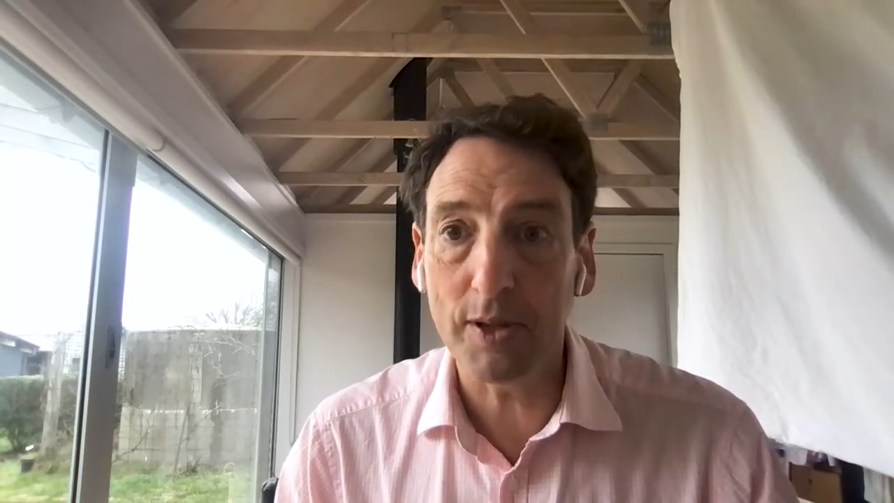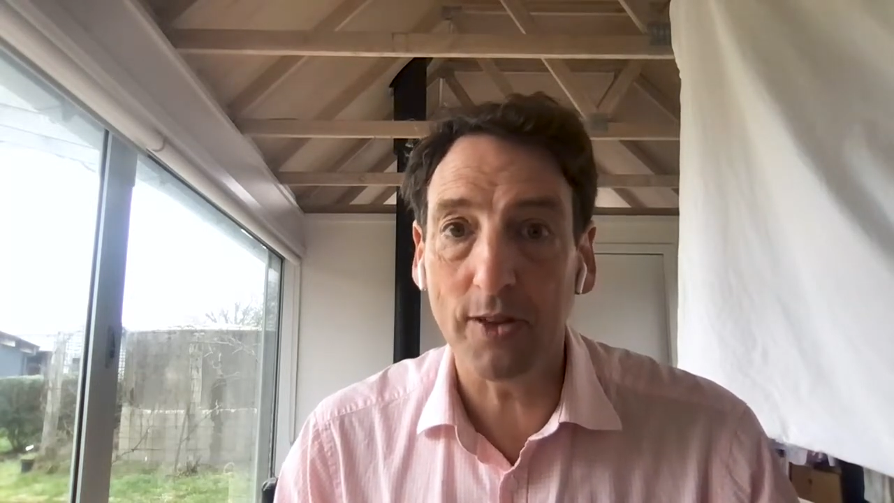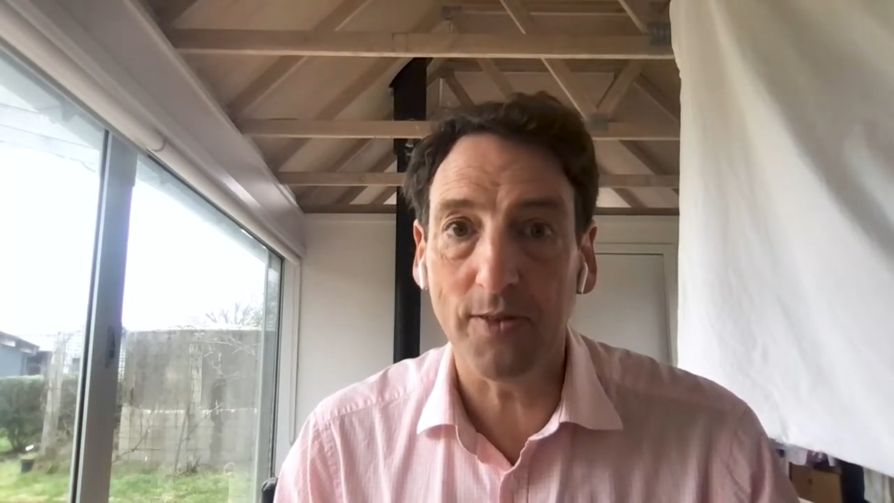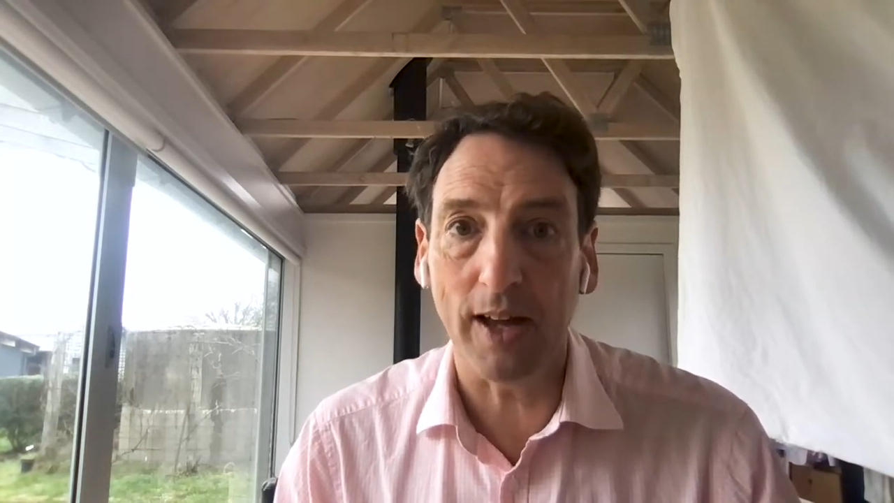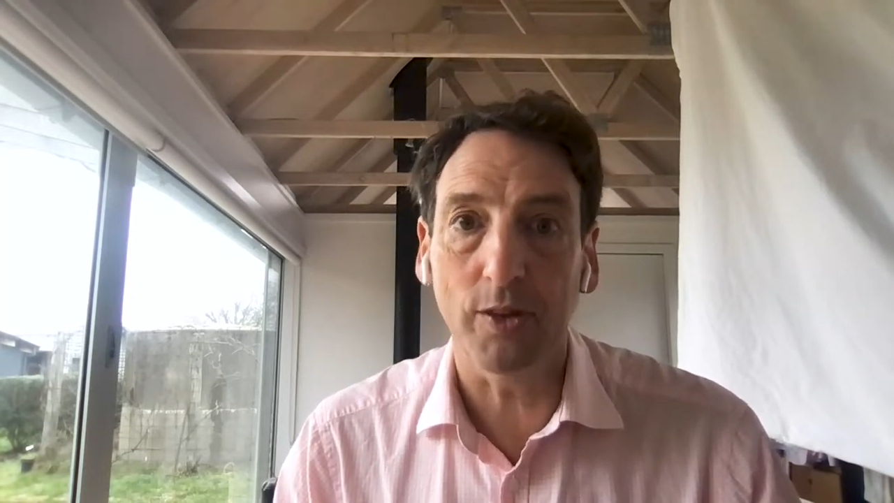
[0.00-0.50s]
to
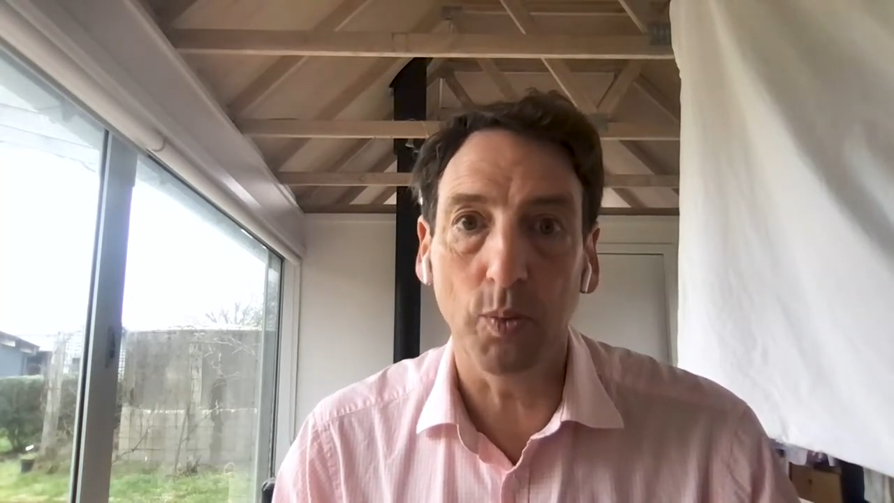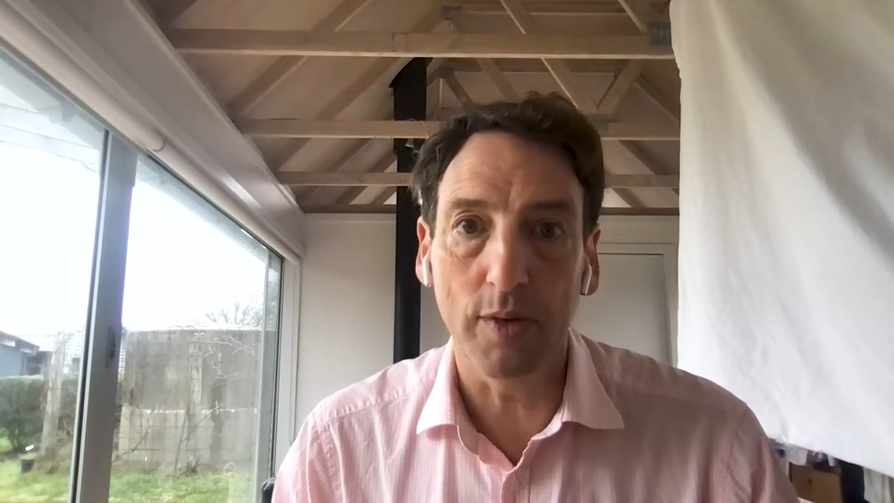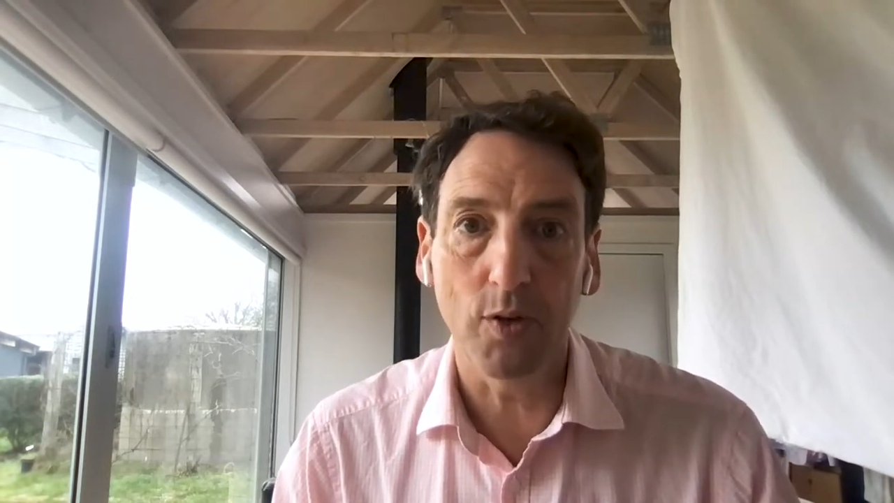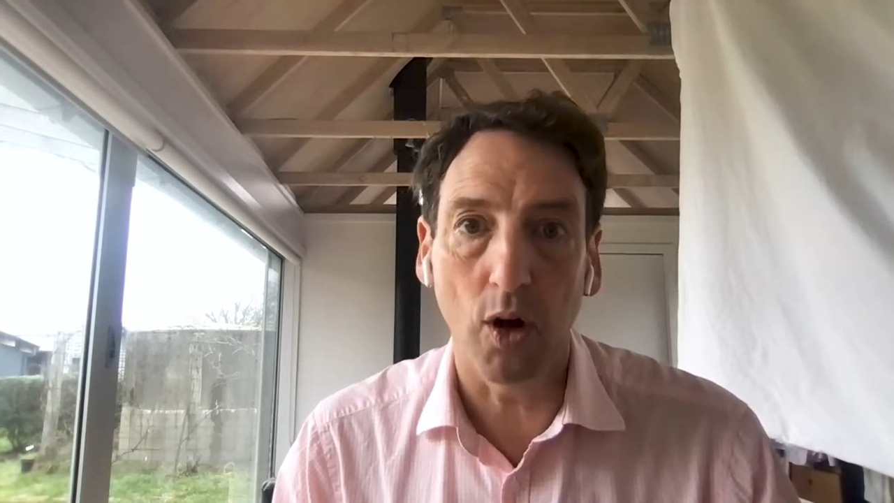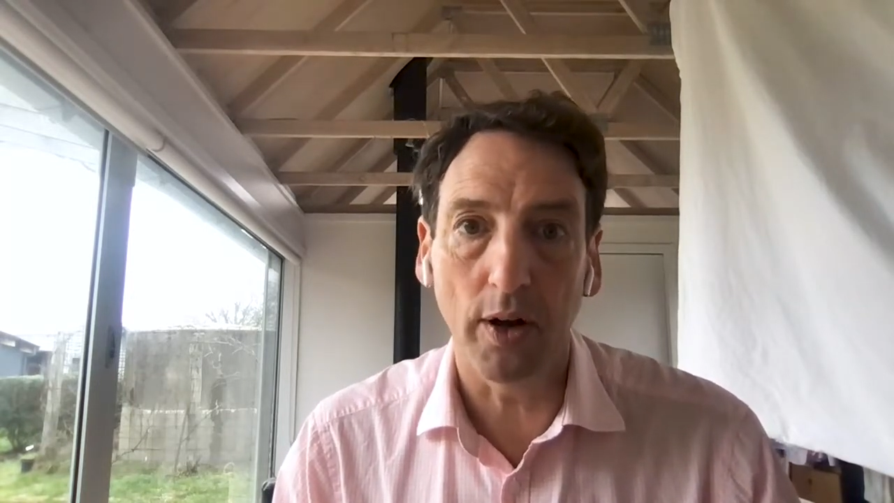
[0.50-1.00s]
the fact that
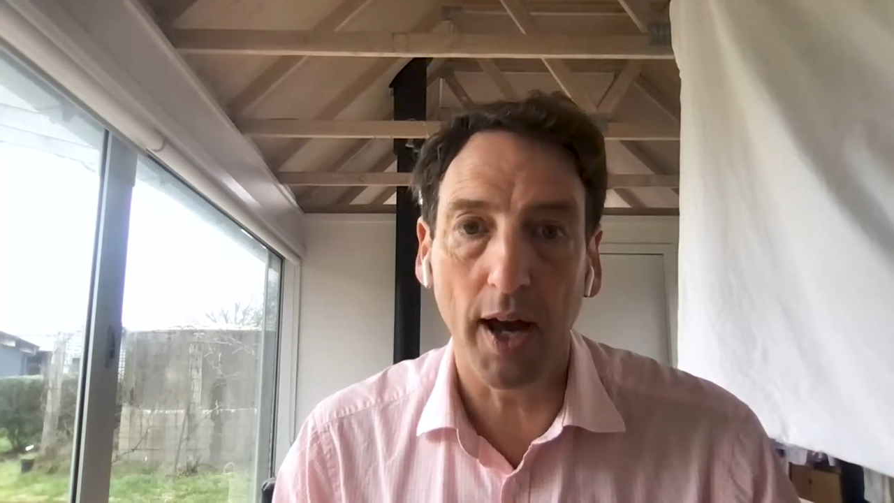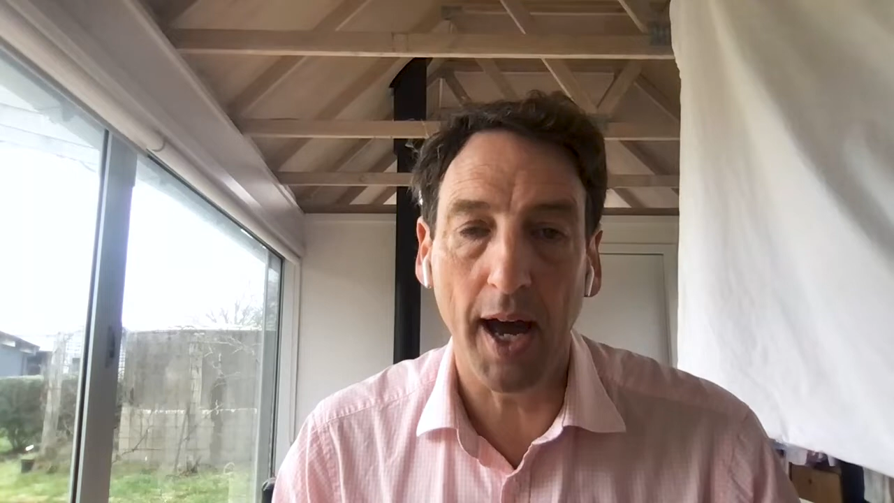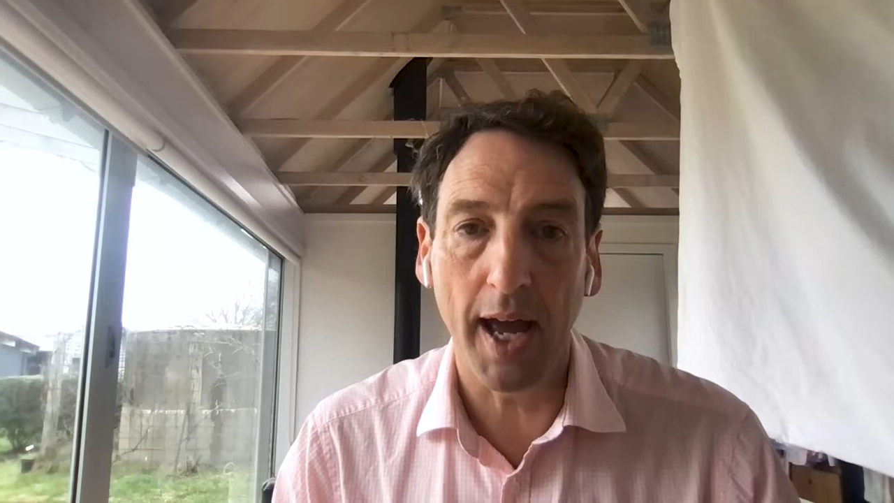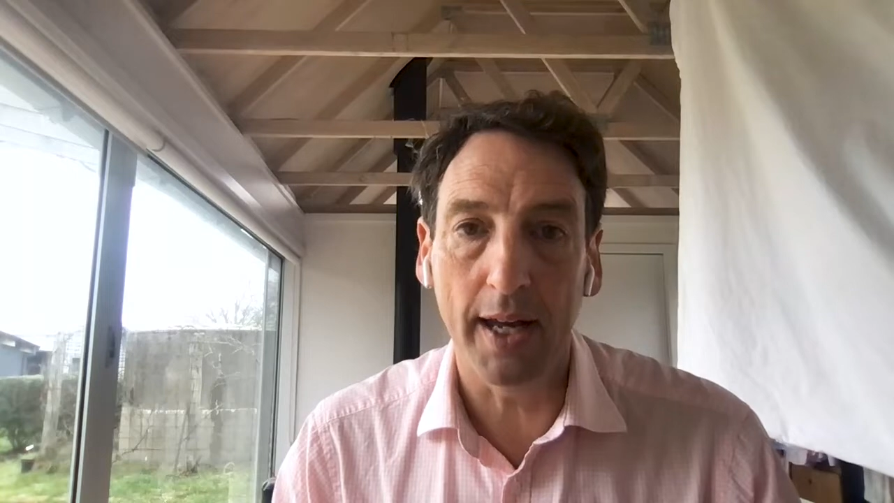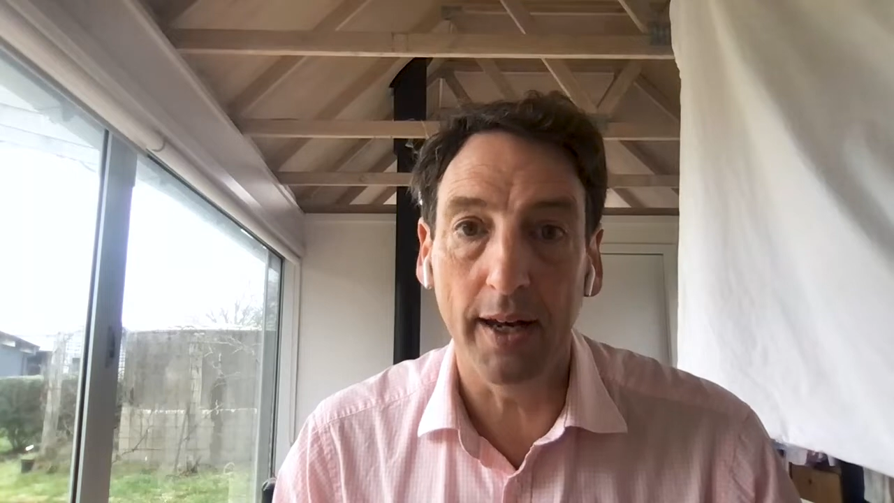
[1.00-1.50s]
we've got
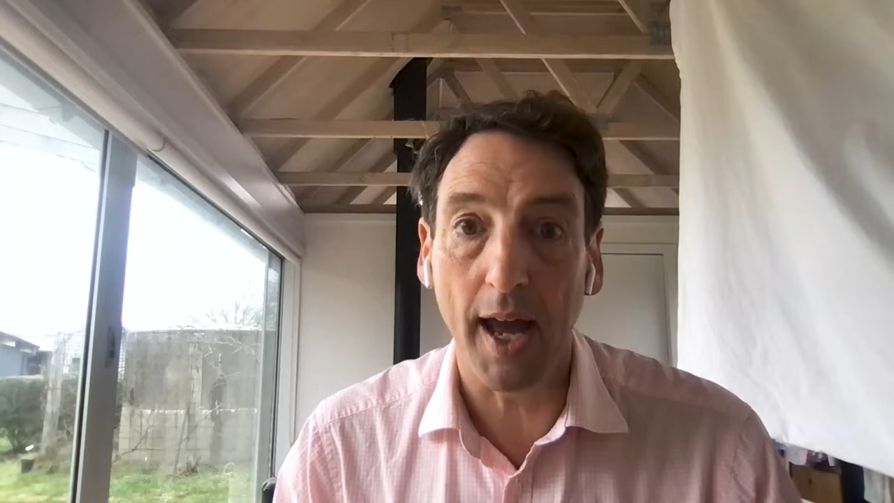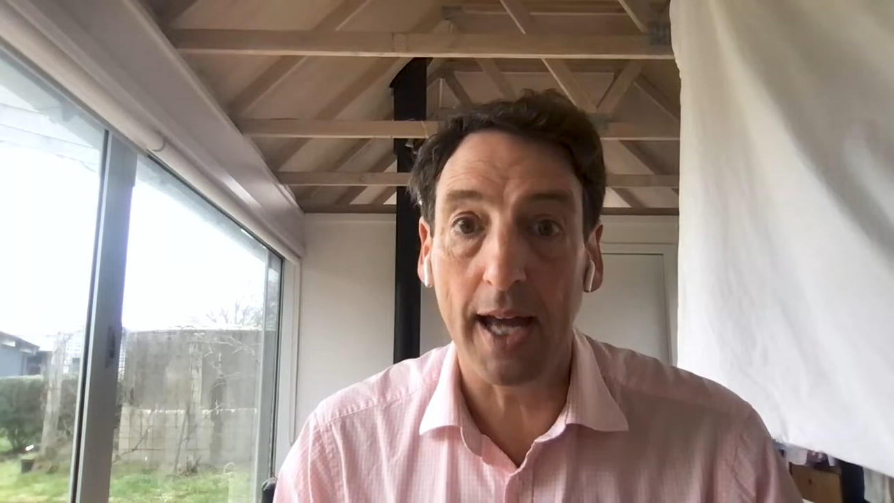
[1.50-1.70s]
an